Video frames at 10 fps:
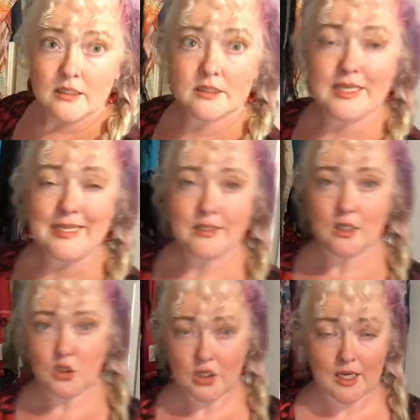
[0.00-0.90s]
says
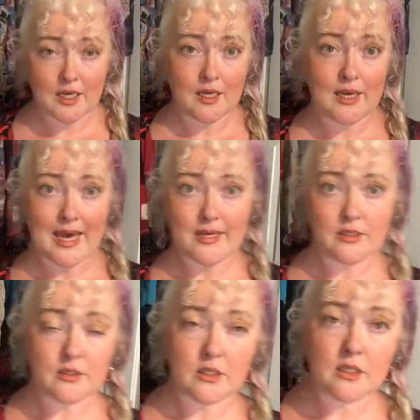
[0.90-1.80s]
that she
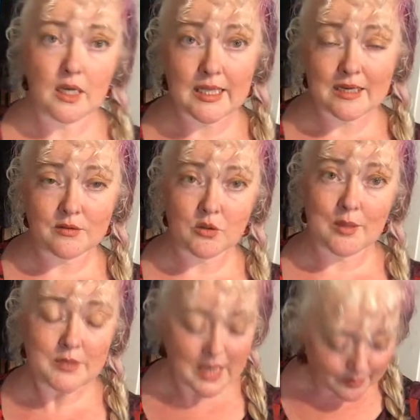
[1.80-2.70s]
gets a lot of
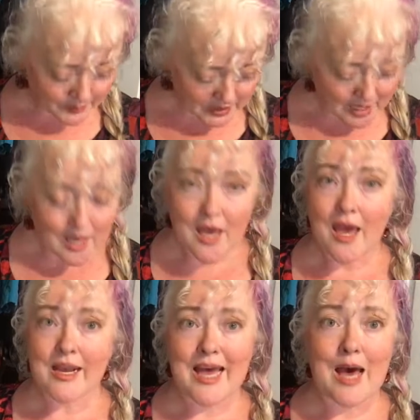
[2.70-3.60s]
scrub tops
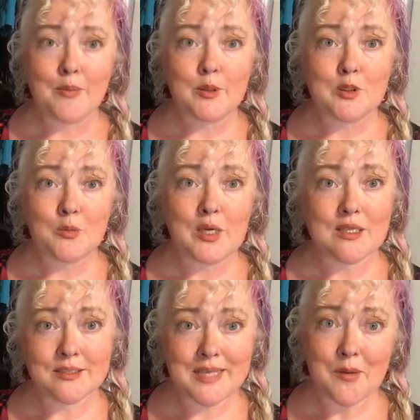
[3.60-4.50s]
and it happened to be
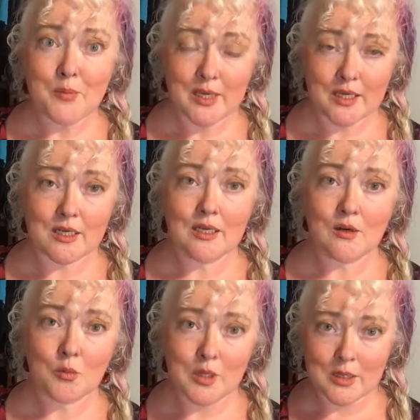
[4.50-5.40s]
the same bin
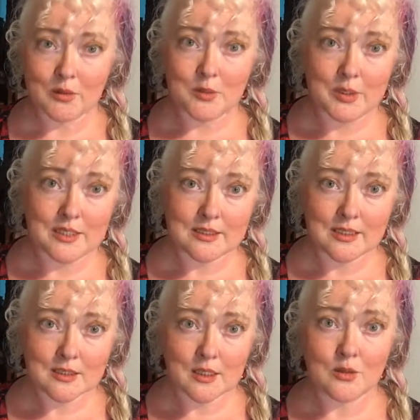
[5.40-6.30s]
where there were the plus
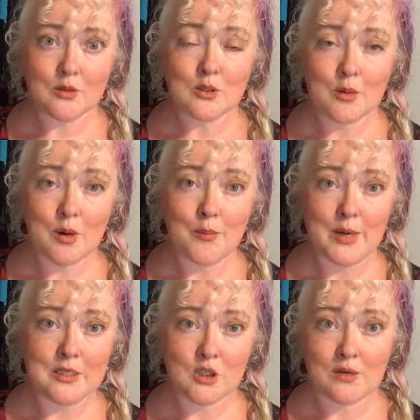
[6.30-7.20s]
size clothes, there were a
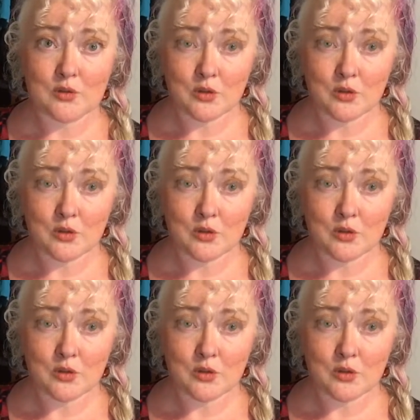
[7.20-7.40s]
bunch of